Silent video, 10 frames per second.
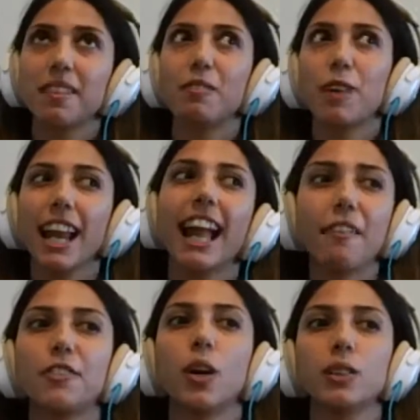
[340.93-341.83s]
What I
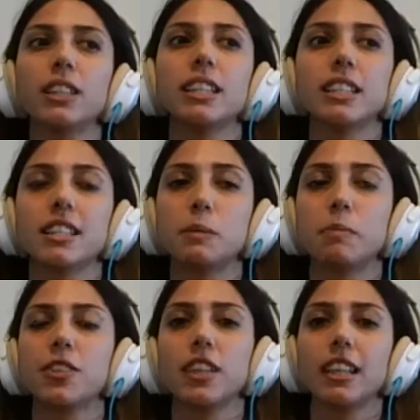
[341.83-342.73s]
have noticed,
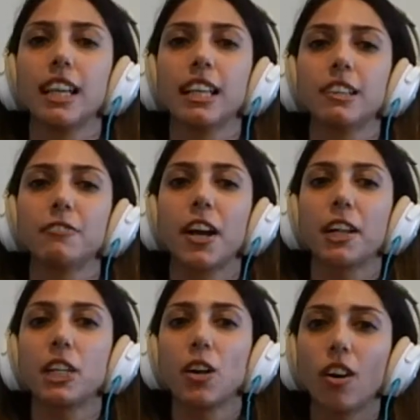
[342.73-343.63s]
especially in
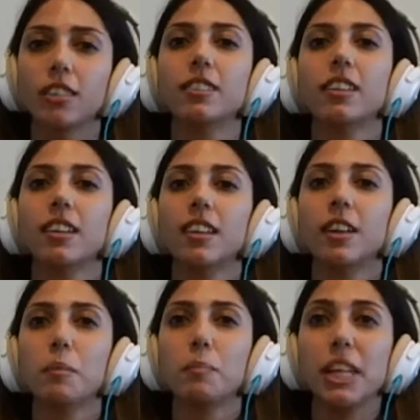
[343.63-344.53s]
very young
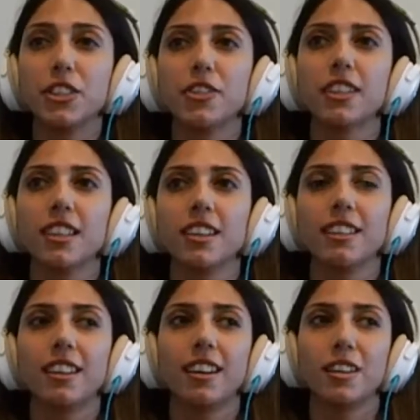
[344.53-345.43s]
PhD
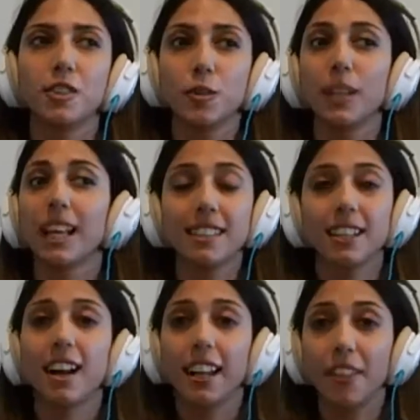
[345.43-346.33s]
students that
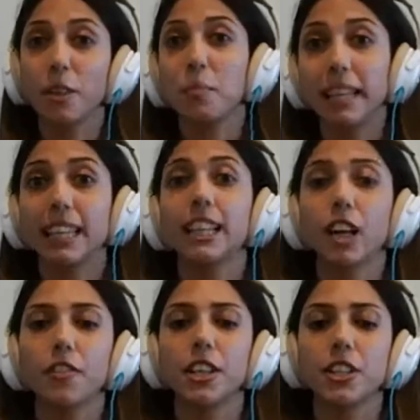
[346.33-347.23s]
are in the beginning
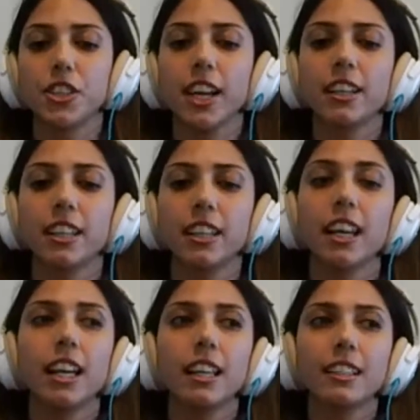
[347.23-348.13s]
of their journey,
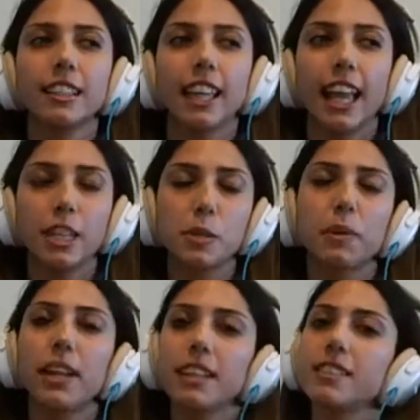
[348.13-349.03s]
they
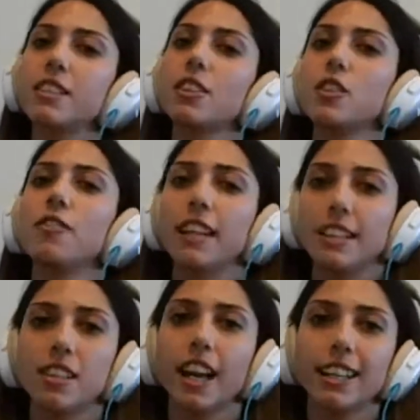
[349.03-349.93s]
experience lots of
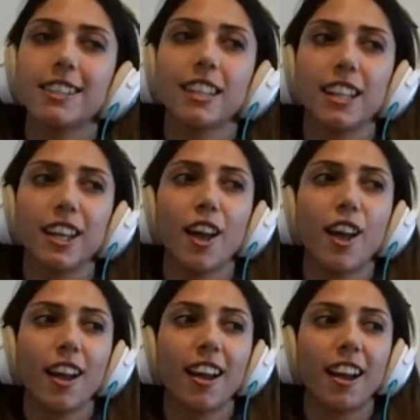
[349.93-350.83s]
anxiety
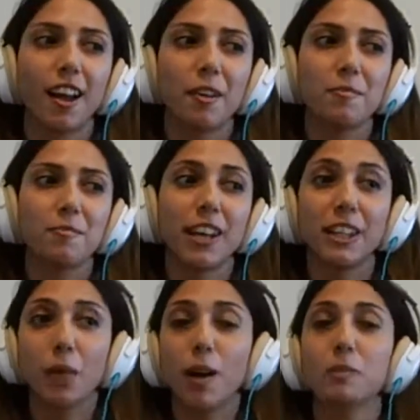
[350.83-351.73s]
when
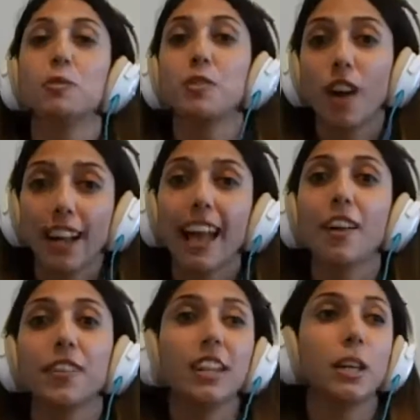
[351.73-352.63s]
they want to try
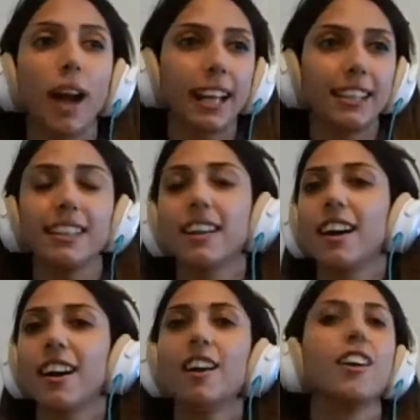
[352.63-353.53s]
out a new idea,